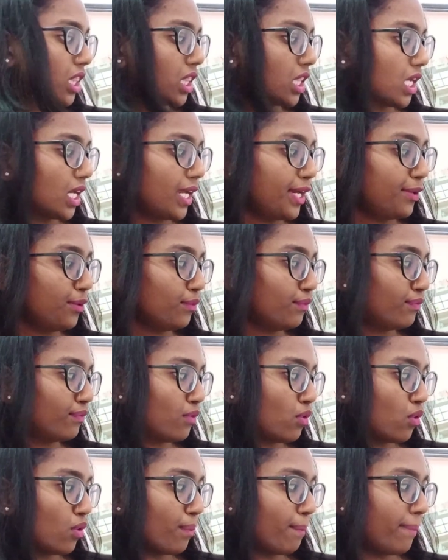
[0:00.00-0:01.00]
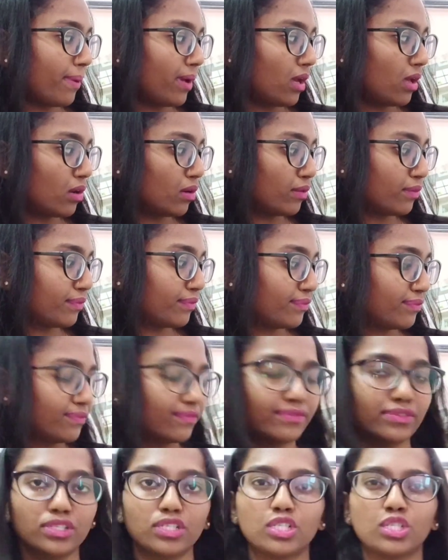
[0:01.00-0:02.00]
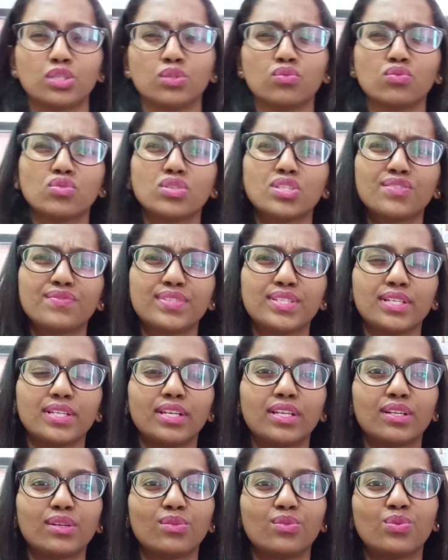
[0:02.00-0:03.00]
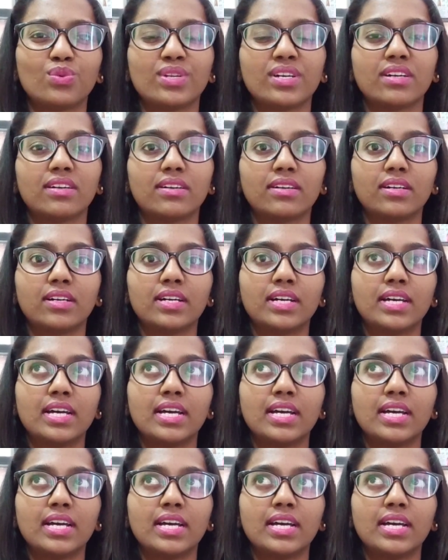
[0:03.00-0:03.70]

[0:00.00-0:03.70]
three to four pair of shoes which include a uh,